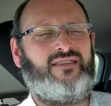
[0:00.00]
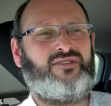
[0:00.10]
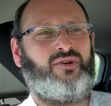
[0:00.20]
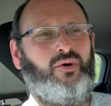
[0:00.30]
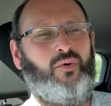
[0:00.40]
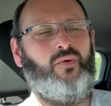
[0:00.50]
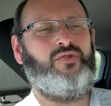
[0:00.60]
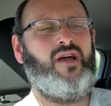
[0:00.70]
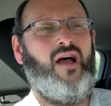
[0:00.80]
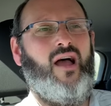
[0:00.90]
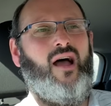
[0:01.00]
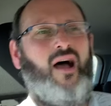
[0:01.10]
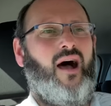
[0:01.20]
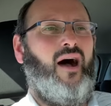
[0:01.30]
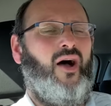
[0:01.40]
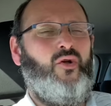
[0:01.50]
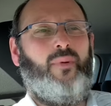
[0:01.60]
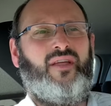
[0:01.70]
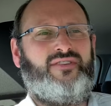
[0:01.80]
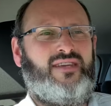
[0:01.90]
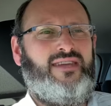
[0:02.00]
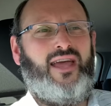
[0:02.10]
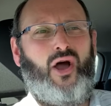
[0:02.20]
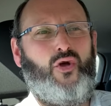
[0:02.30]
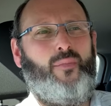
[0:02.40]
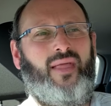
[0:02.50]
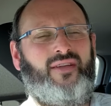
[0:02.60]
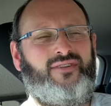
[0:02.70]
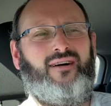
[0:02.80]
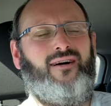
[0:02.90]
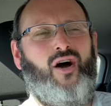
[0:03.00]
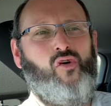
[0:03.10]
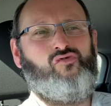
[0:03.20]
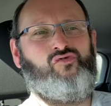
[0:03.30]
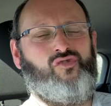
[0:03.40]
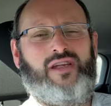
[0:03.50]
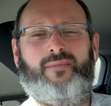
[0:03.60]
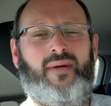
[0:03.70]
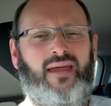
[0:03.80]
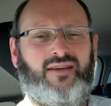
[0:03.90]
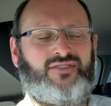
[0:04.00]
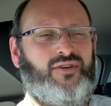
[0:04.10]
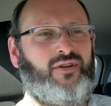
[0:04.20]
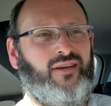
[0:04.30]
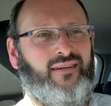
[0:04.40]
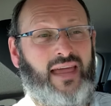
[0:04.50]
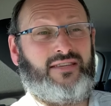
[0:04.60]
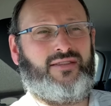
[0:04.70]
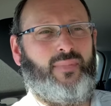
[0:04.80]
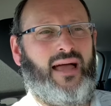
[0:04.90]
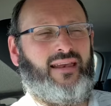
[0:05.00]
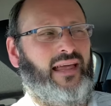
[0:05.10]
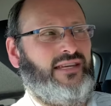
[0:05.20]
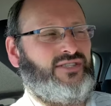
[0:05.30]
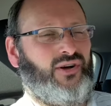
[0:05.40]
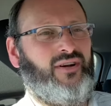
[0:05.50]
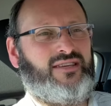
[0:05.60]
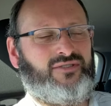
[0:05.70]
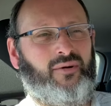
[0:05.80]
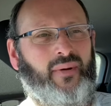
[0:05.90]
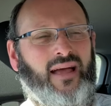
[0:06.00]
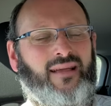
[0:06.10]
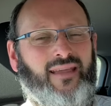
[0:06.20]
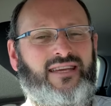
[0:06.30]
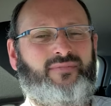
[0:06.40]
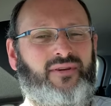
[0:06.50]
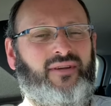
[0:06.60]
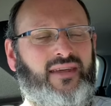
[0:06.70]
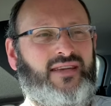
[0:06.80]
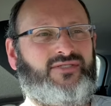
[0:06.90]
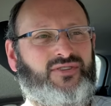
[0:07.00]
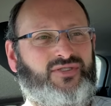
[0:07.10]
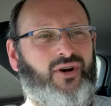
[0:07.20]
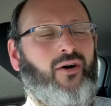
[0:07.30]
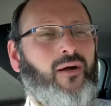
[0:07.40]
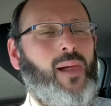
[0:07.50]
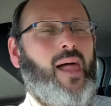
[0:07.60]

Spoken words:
It's called Obladi Oblada Remix. So you can guess the Black Lace song. It's not Black Lace, but you can guess the song.